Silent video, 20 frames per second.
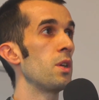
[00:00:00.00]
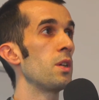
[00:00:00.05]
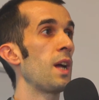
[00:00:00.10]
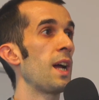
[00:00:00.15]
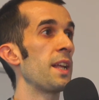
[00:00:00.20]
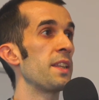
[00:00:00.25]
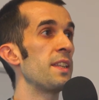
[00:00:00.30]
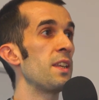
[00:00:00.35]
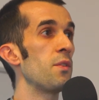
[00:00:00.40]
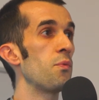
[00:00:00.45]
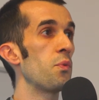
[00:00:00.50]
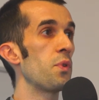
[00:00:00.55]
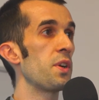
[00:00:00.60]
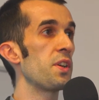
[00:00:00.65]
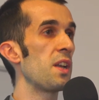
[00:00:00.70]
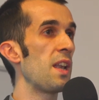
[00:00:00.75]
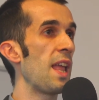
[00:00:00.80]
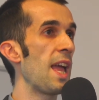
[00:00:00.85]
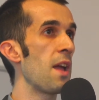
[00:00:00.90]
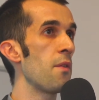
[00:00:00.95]
at
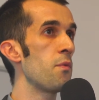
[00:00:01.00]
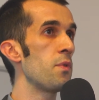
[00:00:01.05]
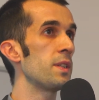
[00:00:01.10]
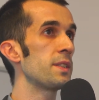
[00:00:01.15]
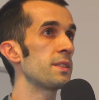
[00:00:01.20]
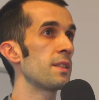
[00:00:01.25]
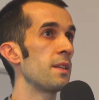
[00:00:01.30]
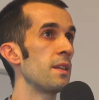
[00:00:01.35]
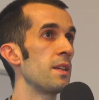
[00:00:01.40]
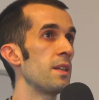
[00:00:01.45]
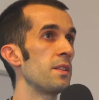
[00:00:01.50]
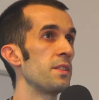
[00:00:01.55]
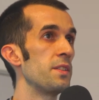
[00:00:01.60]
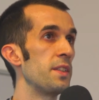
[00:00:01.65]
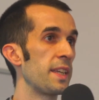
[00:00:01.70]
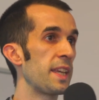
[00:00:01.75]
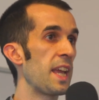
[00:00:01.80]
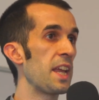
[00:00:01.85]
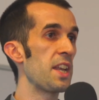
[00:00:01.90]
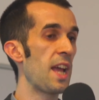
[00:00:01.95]
different levels,
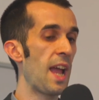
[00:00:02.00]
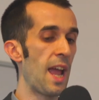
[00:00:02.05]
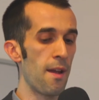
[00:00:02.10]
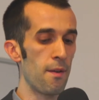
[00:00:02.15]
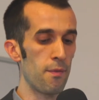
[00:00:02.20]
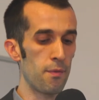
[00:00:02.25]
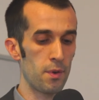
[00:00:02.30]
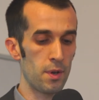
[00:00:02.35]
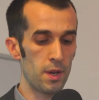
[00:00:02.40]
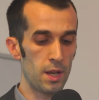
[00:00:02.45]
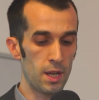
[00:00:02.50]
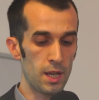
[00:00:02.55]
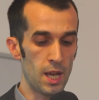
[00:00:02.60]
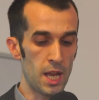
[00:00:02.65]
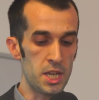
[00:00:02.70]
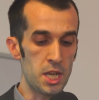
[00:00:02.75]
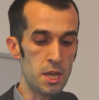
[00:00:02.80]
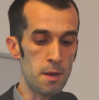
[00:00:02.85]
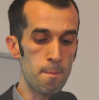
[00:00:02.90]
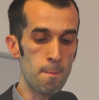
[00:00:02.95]
they can have
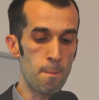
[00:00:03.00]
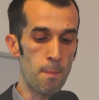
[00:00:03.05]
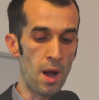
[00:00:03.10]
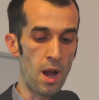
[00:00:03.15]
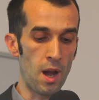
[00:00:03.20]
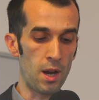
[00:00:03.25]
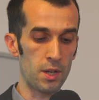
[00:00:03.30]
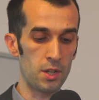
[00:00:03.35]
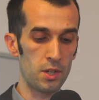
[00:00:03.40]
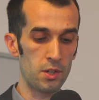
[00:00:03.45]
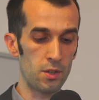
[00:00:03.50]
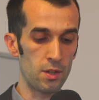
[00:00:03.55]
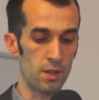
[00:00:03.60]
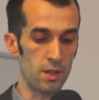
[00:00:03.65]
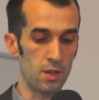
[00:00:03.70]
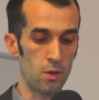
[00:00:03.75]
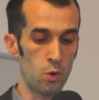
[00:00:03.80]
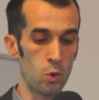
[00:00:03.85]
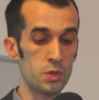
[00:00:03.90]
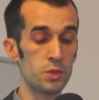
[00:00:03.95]
an impact,
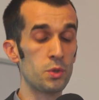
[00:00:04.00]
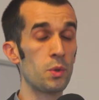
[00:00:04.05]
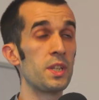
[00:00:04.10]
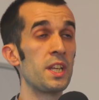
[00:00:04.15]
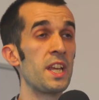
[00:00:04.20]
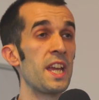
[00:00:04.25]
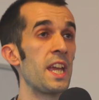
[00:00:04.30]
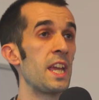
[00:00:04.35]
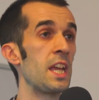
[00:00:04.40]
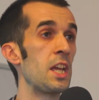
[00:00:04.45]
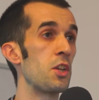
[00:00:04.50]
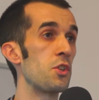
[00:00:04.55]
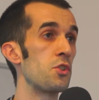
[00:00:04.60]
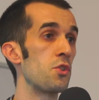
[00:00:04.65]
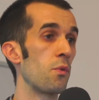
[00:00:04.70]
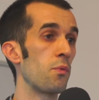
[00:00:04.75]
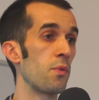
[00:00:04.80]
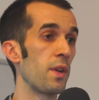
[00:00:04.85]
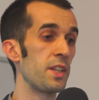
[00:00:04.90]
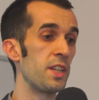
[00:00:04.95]
also in an age
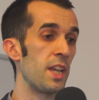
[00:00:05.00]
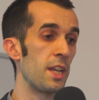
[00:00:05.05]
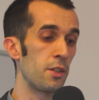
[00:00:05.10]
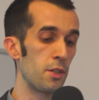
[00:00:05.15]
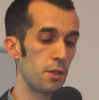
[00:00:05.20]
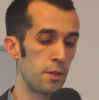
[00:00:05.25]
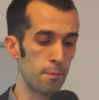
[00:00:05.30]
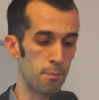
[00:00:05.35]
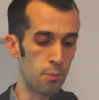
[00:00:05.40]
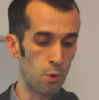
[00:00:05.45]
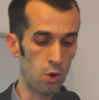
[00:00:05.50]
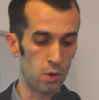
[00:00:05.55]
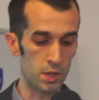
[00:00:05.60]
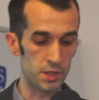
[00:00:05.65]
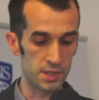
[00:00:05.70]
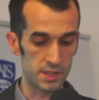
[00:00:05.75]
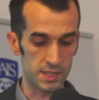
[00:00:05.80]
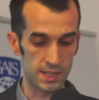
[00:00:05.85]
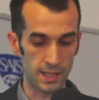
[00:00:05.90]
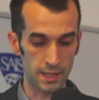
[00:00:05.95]
of identity
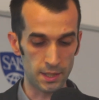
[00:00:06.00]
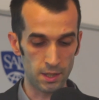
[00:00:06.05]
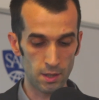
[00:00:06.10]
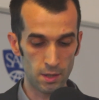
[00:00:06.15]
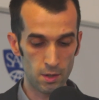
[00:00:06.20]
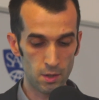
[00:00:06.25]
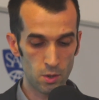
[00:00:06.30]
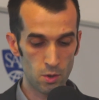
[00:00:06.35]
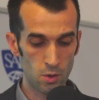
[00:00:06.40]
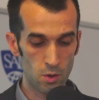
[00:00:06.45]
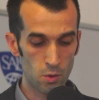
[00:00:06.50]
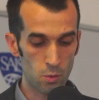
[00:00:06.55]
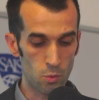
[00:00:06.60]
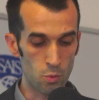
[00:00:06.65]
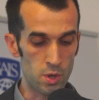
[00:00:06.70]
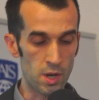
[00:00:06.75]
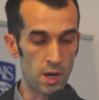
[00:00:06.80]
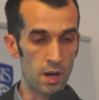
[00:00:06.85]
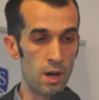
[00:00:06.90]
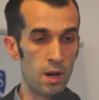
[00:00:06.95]
politics like
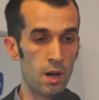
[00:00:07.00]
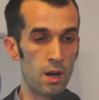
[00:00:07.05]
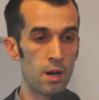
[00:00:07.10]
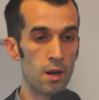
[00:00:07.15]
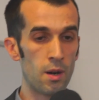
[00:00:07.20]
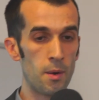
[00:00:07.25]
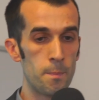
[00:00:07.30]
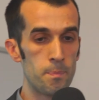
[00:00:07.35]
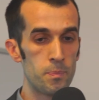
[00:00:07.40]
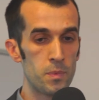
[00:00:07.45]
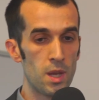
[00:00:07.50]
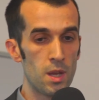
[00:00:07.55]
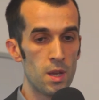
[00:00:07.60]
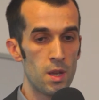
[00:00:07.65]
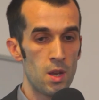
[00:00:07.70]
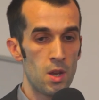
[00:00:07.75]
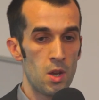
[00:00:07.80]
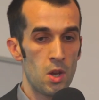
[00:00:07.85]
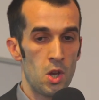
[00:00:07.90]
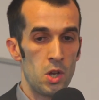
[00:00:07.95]
we are.
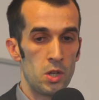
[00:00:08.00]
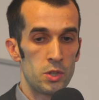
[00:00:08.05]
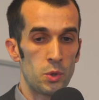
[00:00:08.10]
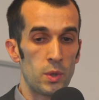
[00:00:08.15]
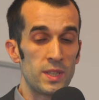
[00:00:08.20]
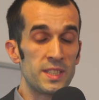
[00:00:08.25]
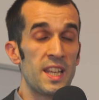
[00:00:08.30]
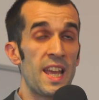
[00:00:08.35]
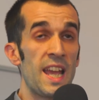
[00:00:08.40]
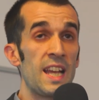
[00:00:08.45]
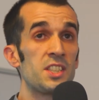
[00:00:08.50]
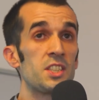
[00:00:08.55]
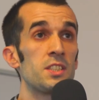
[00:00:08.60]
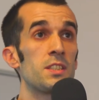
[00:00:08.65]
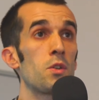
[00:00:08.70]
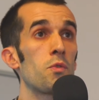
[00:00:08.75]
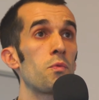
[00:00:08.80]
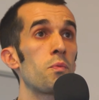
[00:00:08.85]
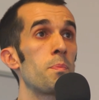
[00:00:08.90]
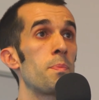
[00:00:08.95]
So as the
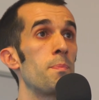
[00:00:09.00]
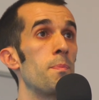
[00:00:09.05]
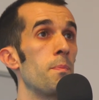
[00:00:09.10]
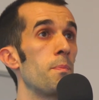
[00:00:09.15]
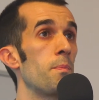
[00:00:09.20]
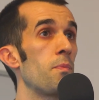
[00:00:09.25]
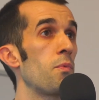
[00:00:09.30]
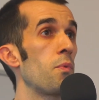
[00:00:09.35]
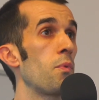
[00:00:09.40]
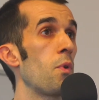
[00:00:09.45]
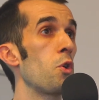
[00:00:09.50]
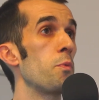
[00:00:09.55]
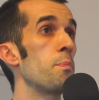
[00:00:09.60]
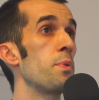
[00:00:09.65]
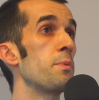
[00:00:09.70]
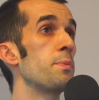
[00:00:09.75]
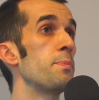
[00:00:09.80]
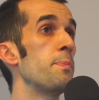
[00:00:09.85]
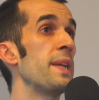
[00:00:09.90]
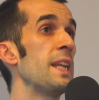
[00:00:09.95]
agency for
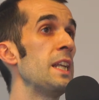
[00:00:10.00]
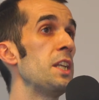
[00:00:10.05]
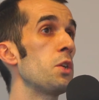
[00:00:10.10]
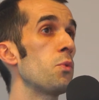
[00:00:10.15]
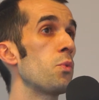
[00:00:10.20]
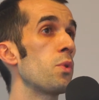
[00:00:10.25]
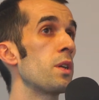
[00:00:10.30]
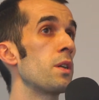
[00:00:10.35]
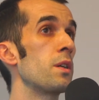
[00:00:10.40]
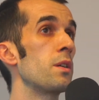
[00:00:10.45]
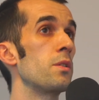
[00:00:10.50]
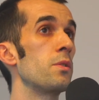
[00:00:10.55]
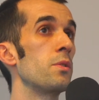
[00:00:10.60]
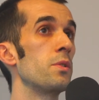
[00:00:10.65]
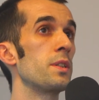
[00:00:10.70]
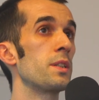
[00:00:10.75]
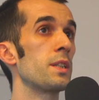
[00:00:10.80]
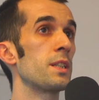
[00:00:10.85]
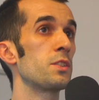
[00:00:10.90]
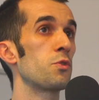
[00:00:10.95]
peace building, we are
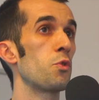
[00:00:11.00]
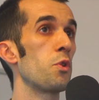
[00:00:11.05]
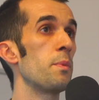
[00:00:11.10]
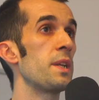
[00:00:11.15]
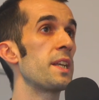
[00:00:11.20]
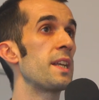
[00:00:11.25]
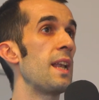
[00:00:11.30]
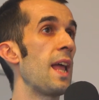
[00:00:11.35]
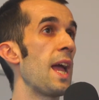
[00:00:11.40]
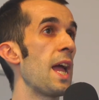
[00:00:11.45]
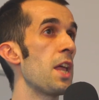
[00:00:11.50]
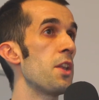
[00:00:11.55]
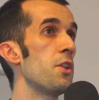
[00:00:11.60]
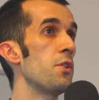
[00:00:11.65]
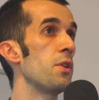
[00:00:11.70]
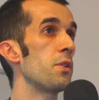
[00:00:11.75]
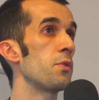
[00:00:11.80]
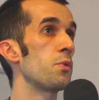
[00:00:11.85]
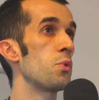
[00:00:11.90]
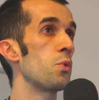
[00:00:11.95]
extremely glad
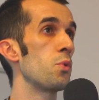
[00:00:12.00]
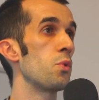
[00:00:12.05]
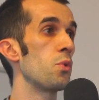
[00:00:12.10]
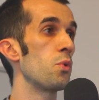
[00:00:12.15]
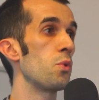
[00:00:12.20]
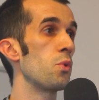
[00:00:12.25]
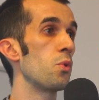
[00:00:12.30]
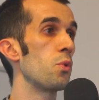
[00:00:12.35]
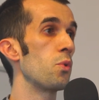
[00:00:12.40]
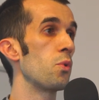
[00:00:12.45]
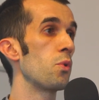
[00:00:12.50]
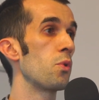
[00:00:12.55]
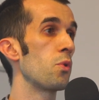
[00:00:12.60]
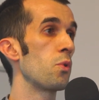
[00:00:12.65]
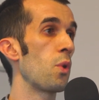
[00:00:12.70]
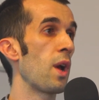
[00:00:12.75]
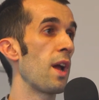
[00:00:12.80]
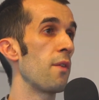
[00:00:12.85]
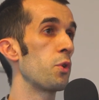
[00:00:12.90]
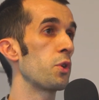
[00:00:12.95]
to
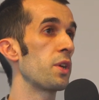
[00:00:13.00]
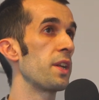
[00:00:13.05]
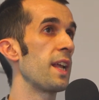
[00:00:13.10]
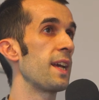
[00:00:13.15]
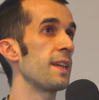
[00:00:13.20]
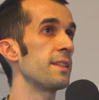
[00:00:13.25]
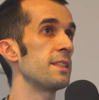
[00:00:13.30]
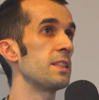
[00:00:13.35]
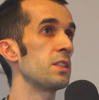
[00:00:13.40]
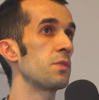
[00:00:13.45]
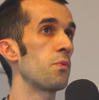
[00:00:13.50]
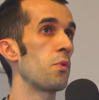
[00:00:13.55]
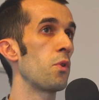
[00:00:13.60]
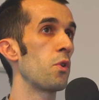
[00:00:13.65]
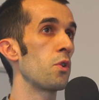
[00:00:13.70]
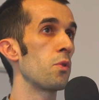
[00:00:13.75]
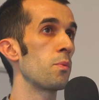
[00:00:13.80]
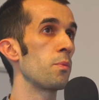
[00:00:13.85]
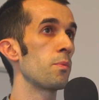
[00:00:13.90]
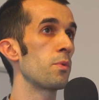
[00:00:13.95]
have organized this
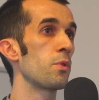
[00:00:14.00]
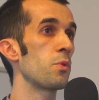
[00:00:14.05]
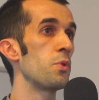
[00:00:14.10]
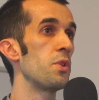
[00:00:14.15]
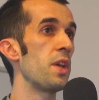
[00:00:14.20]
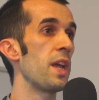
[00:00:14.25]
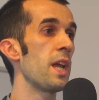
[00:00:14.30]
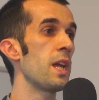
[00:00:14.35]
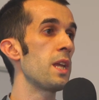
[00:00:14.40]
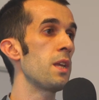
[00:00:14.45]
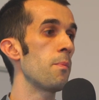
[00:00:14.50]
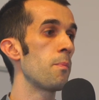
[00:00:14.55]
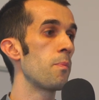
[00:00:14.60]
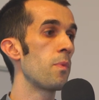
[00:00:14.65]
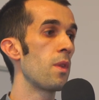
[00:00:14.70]
forum today.